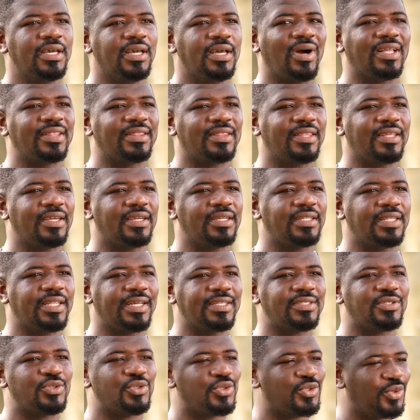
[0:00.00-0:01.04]
One thing
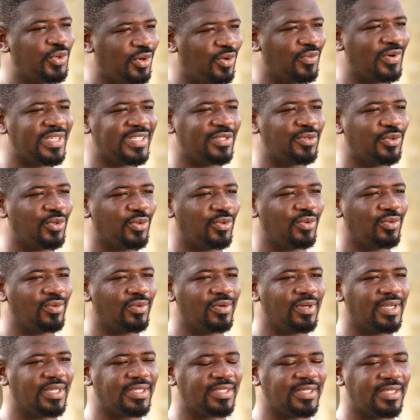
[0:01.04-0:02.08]
that you should always know
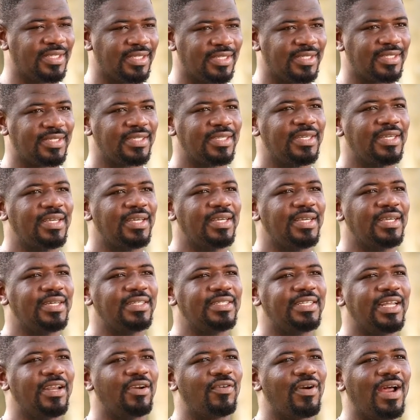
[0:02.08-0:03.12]
is this
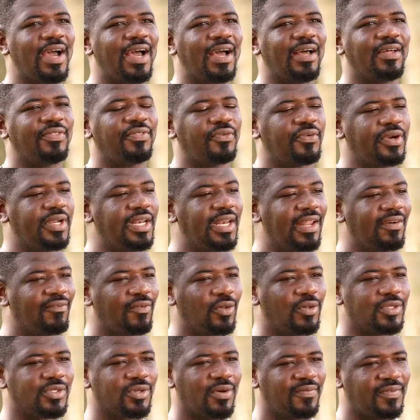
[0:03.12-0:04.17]
there are three
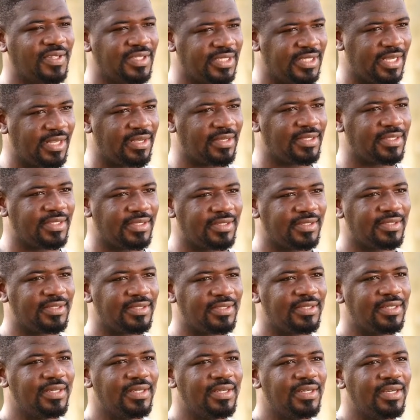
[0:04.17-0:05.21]
levels of
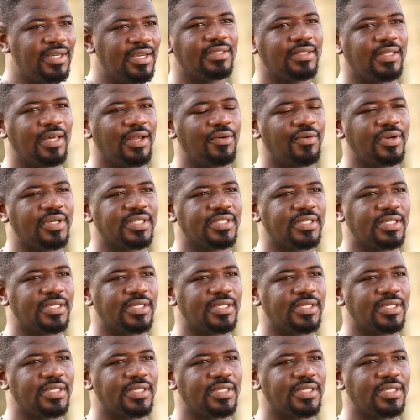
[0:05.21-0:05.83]
intelligence there